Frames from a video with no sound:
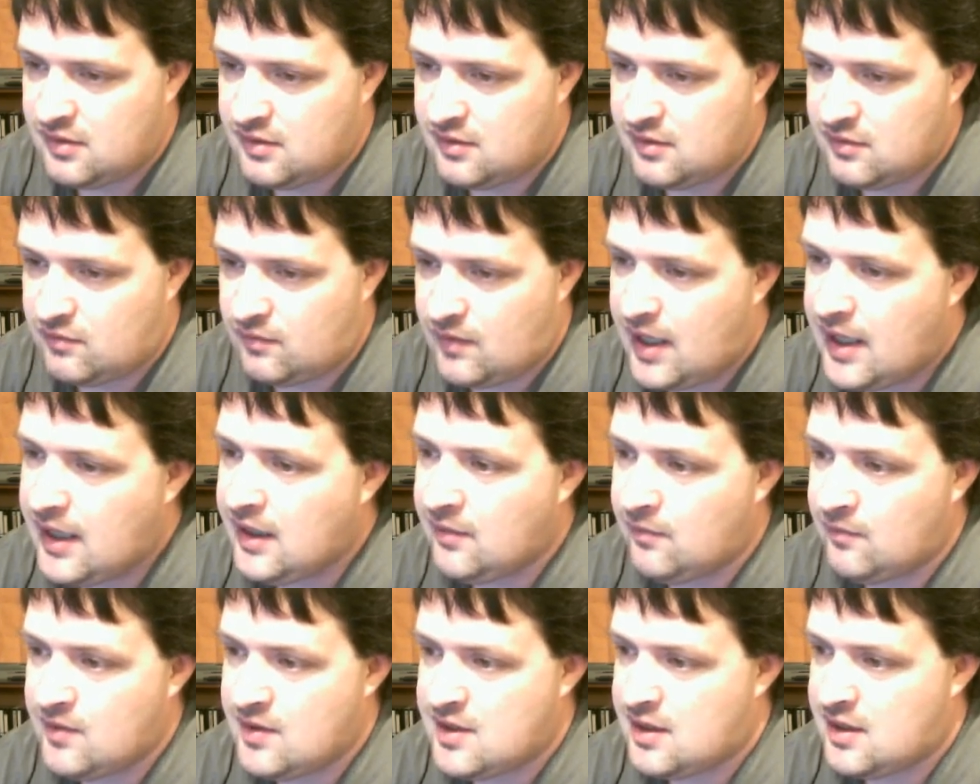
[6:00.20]

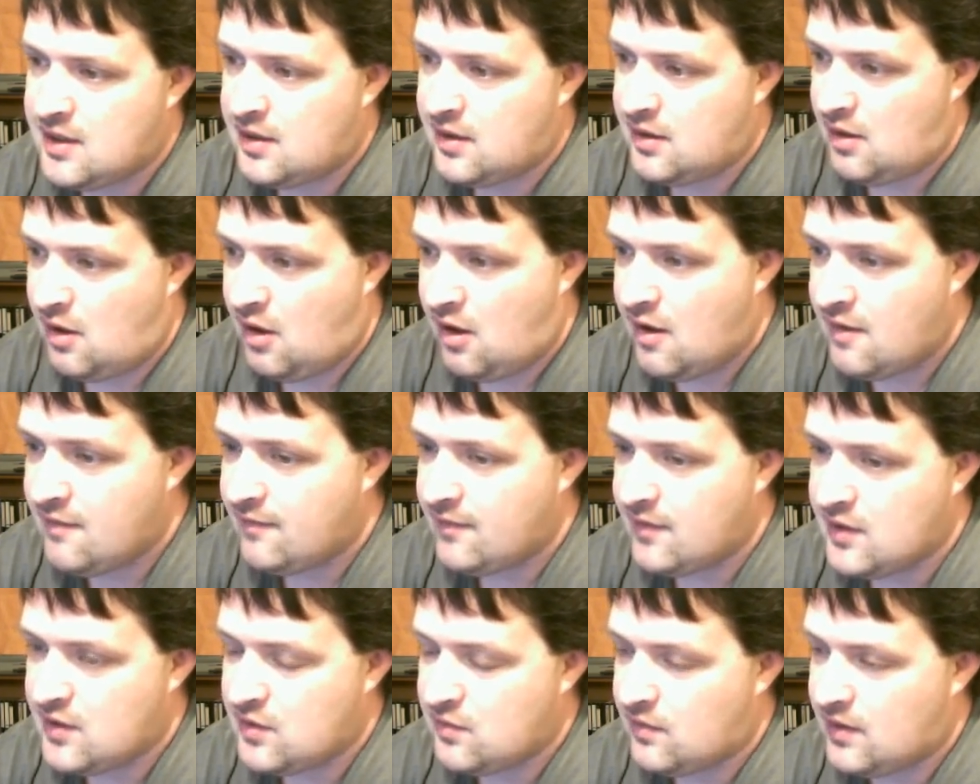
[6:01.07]
Reagan was in the
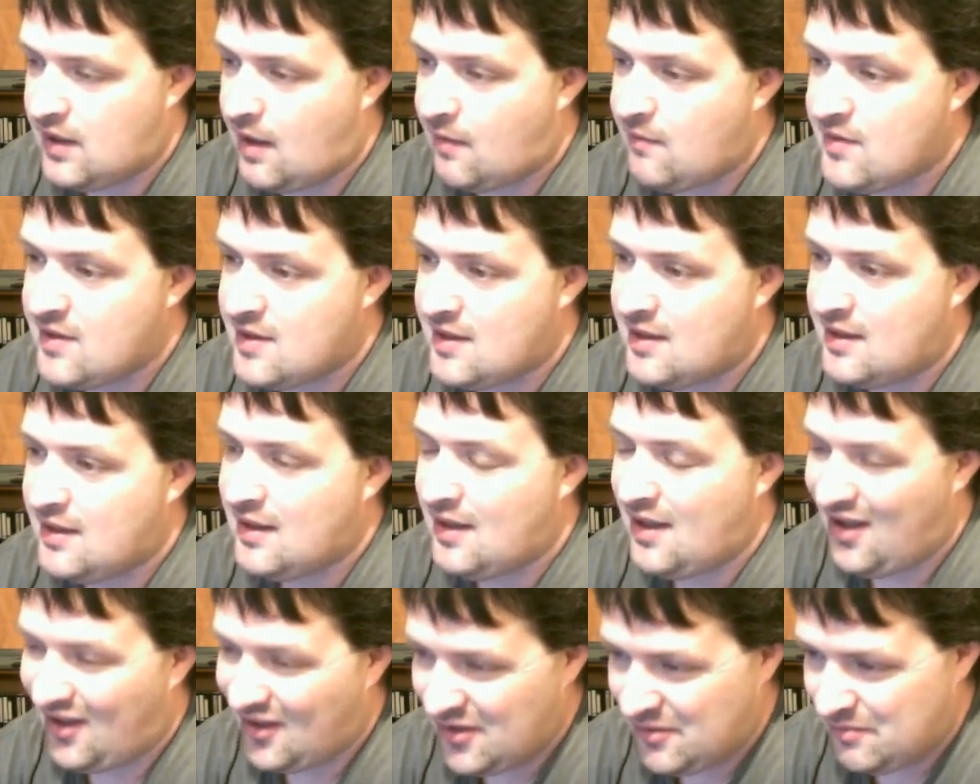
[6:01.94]
office when I was in
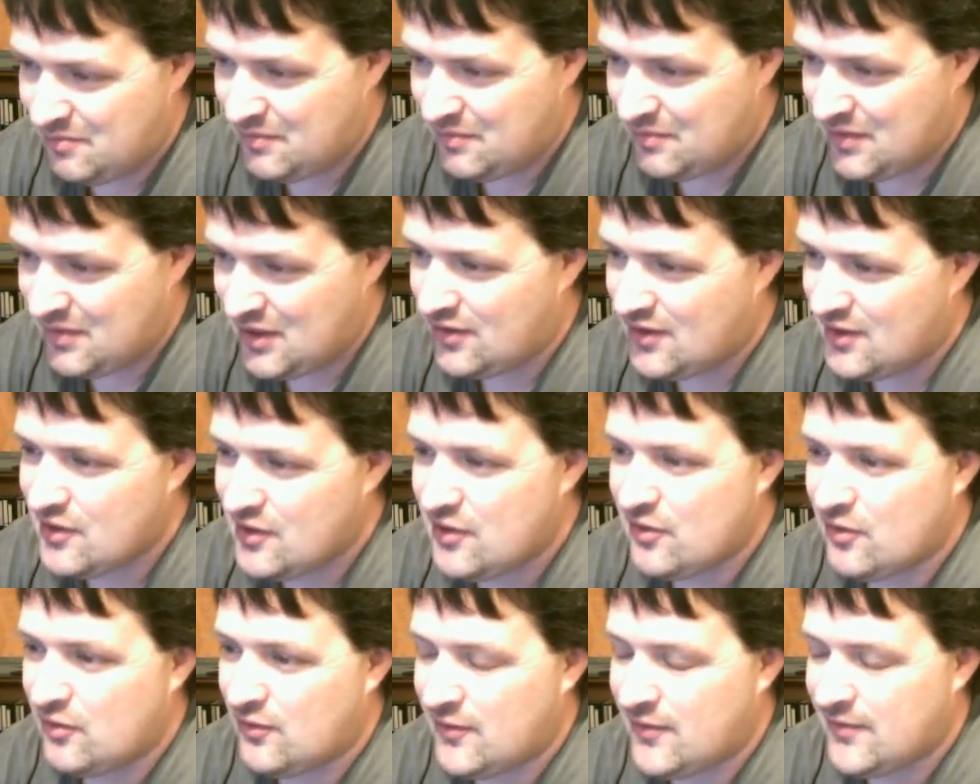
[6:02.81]
elementary
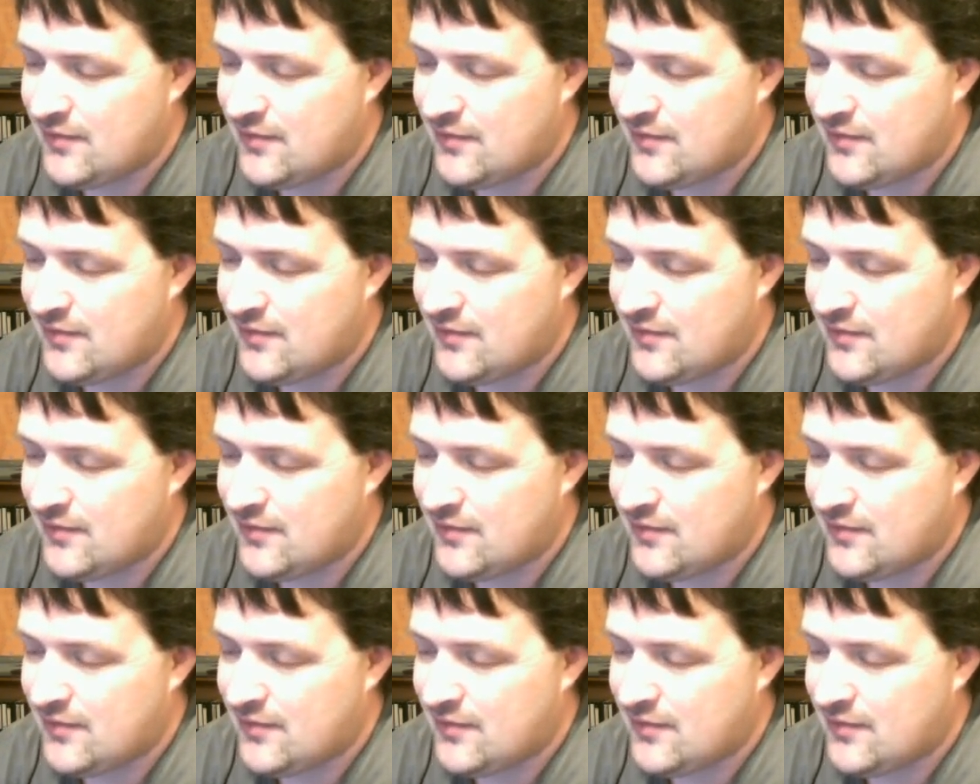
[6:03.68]
school.